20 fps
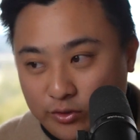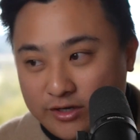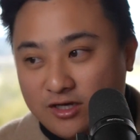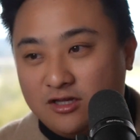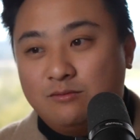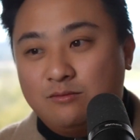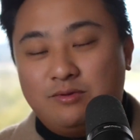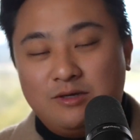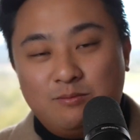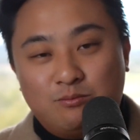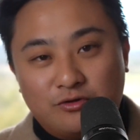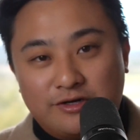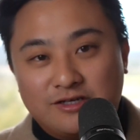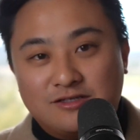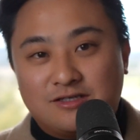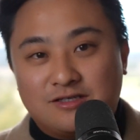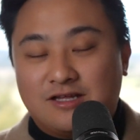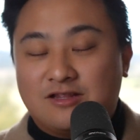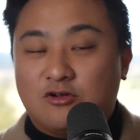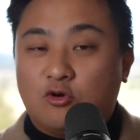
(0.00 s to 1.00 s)
will be
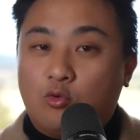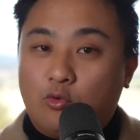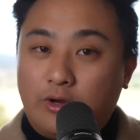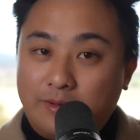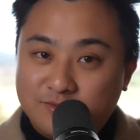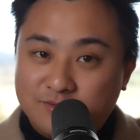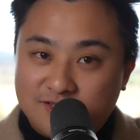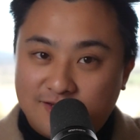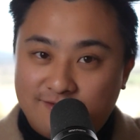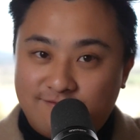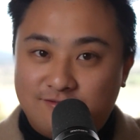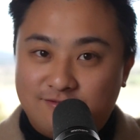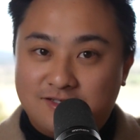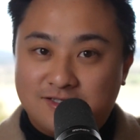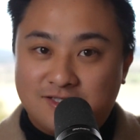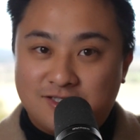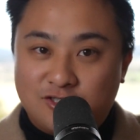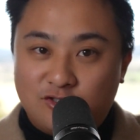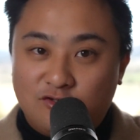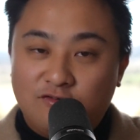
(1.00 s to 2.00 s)
putting together a website for
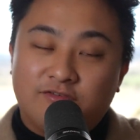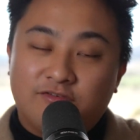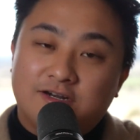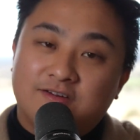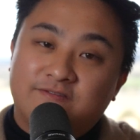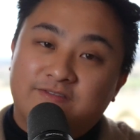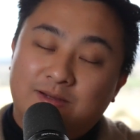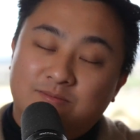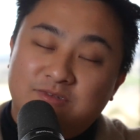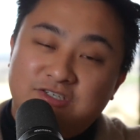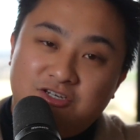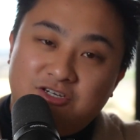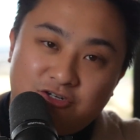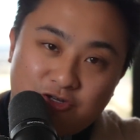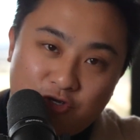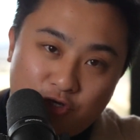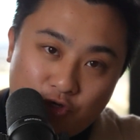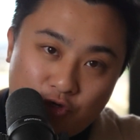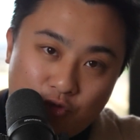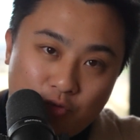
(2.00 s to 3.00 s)
this too,
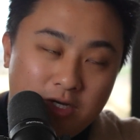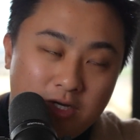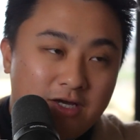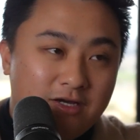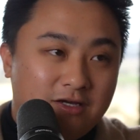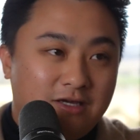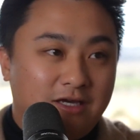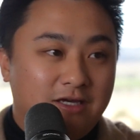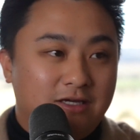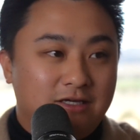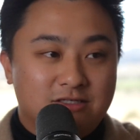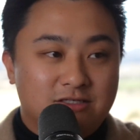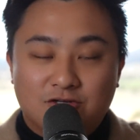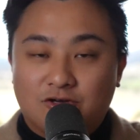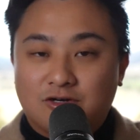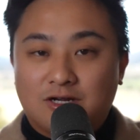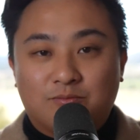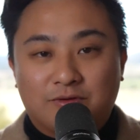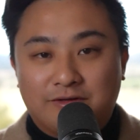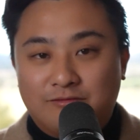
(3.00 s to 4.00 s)
freedomfamily.co. Okay, it's
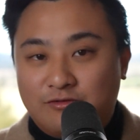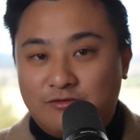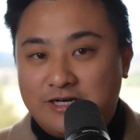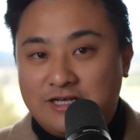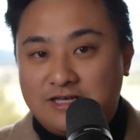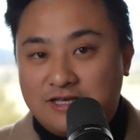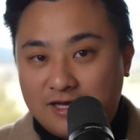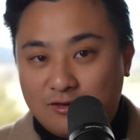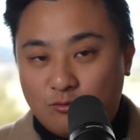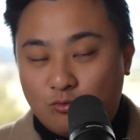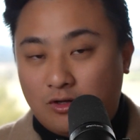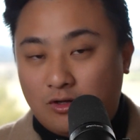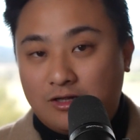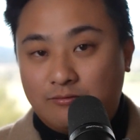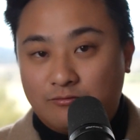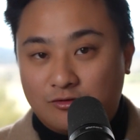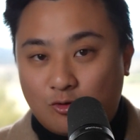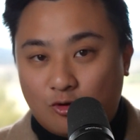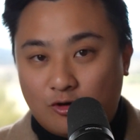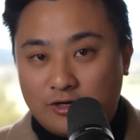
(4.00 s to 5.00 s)
not up and ready yet while
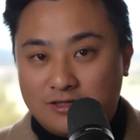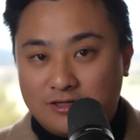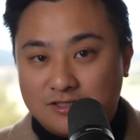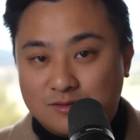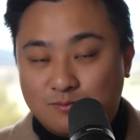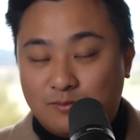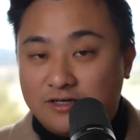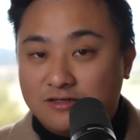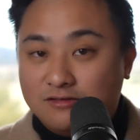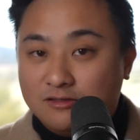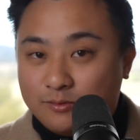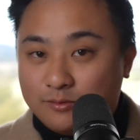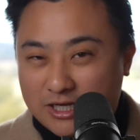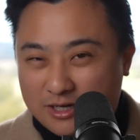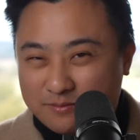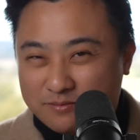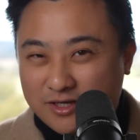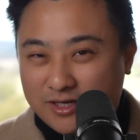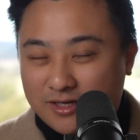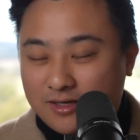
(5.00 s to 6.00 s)
I'm recording this, but it'll
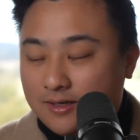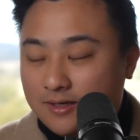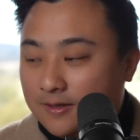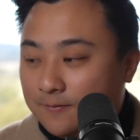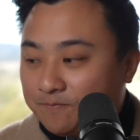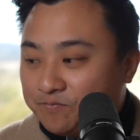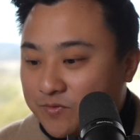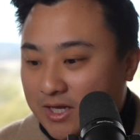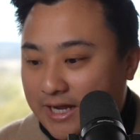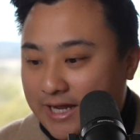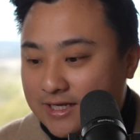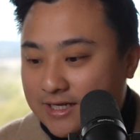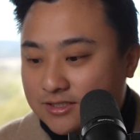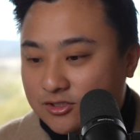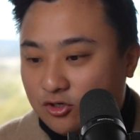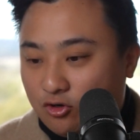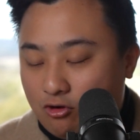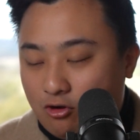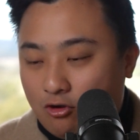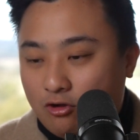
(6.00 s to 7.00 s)
be up there.
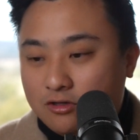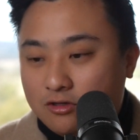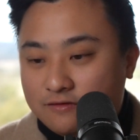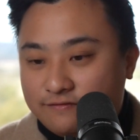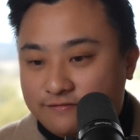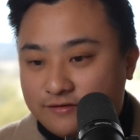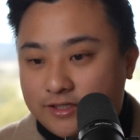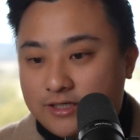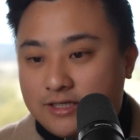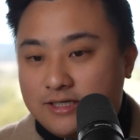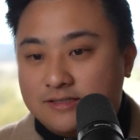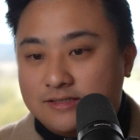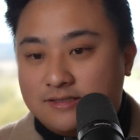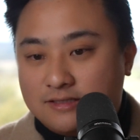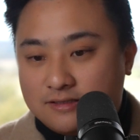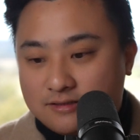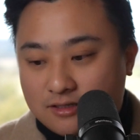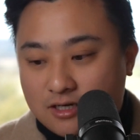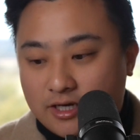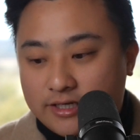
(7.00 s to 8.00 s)
And all of it is
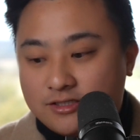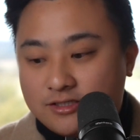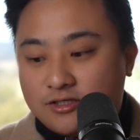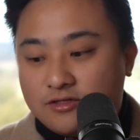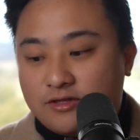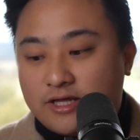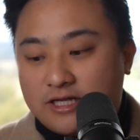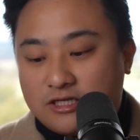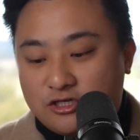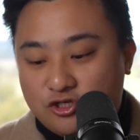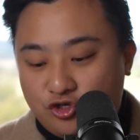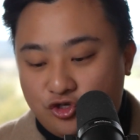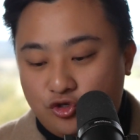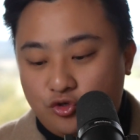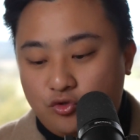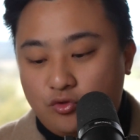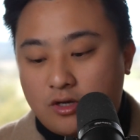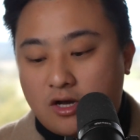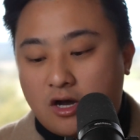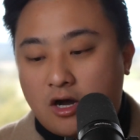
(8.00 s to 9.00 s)
designed so that
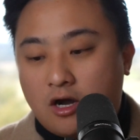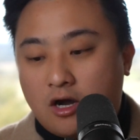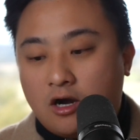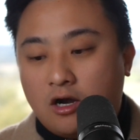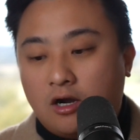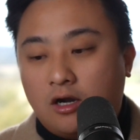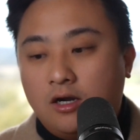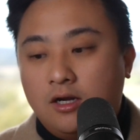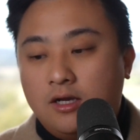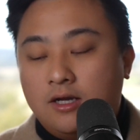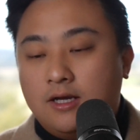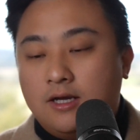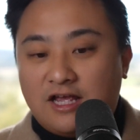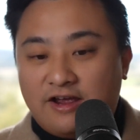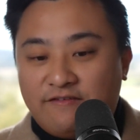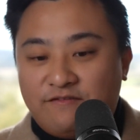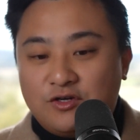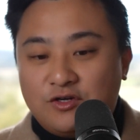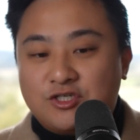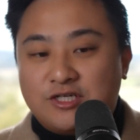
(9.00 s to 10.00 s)
you are
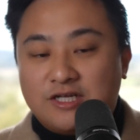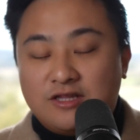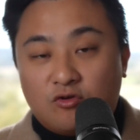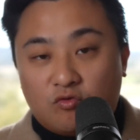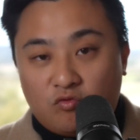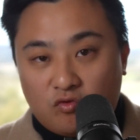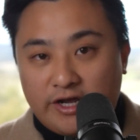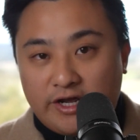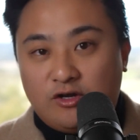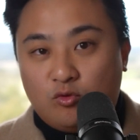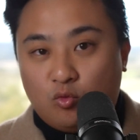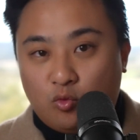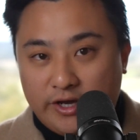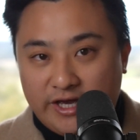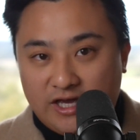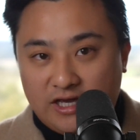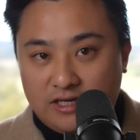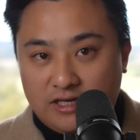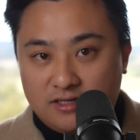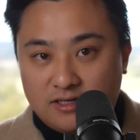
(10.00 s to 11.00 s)
leveraged in the right
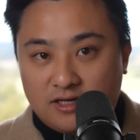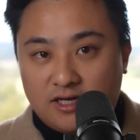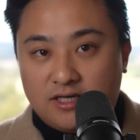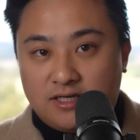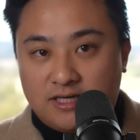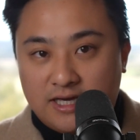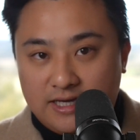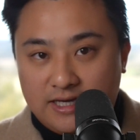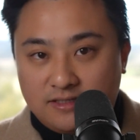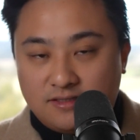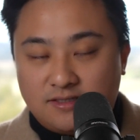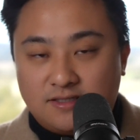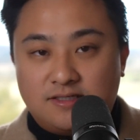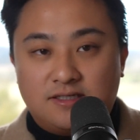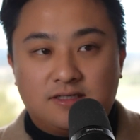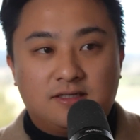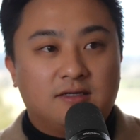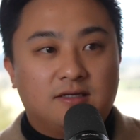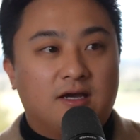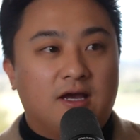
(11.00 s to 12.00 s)
way
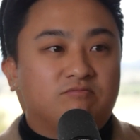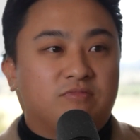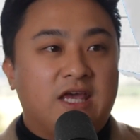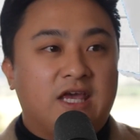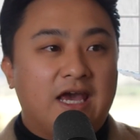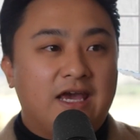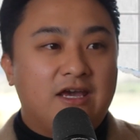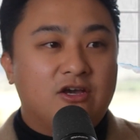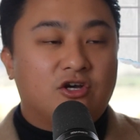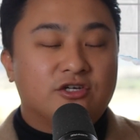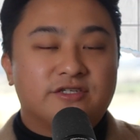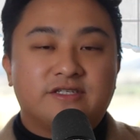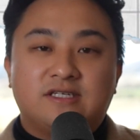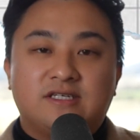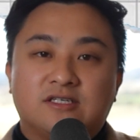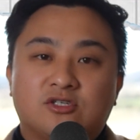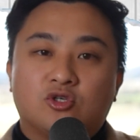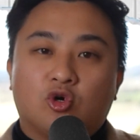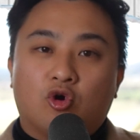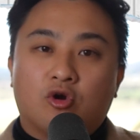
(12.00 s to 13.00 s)
against chaos,
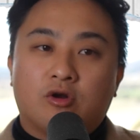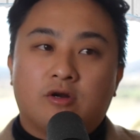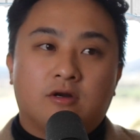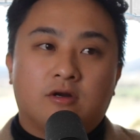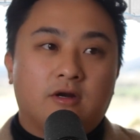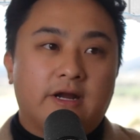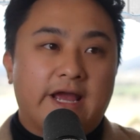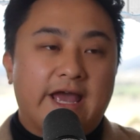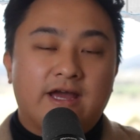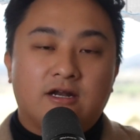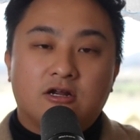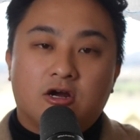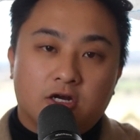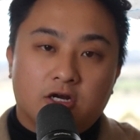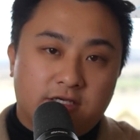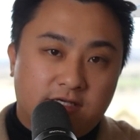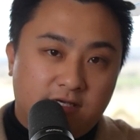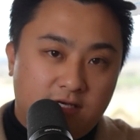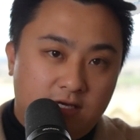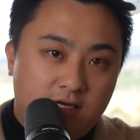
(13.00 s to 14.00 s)
disorder,
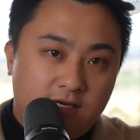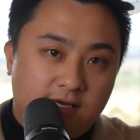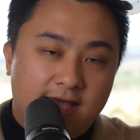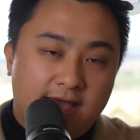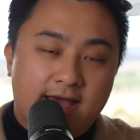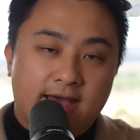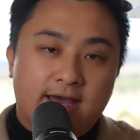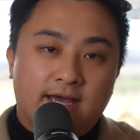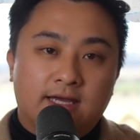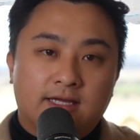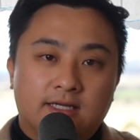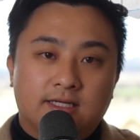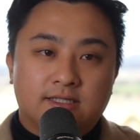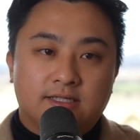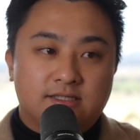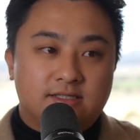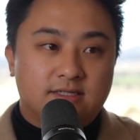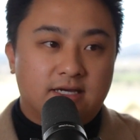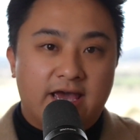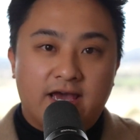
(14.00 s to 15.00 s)
anarchy,
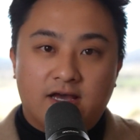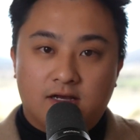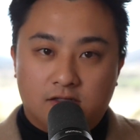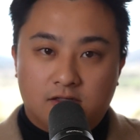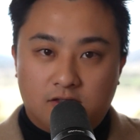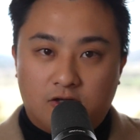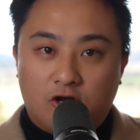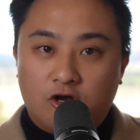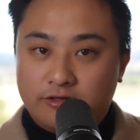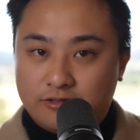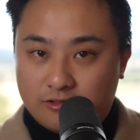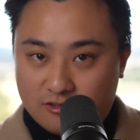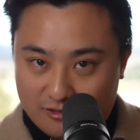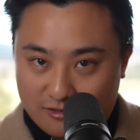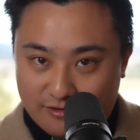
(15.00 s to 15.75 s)
and hell on